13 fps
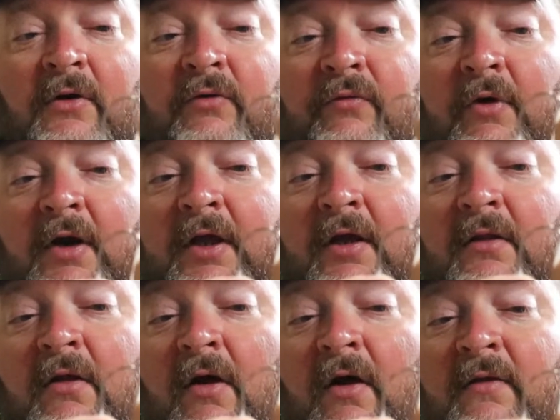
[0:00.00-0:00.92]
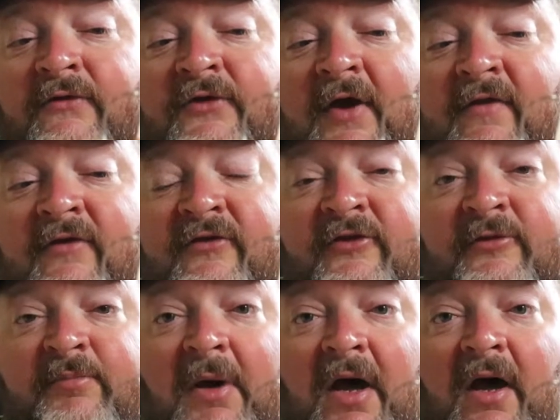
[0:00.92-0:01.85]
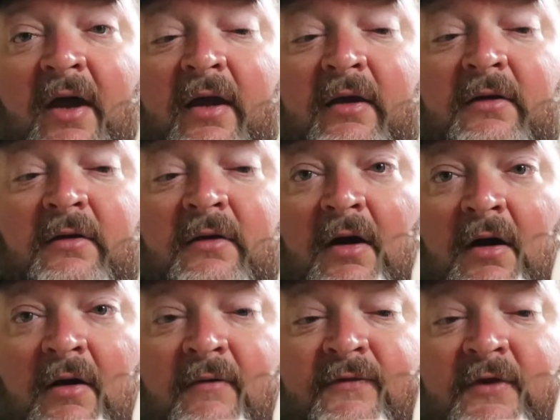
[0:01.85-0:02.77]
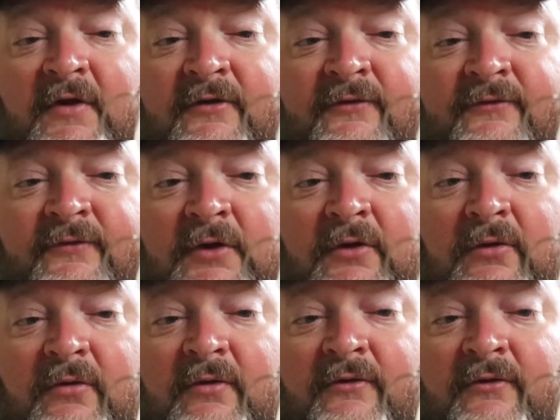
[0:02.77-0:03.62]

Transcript: running along, say, the spine of this fluke.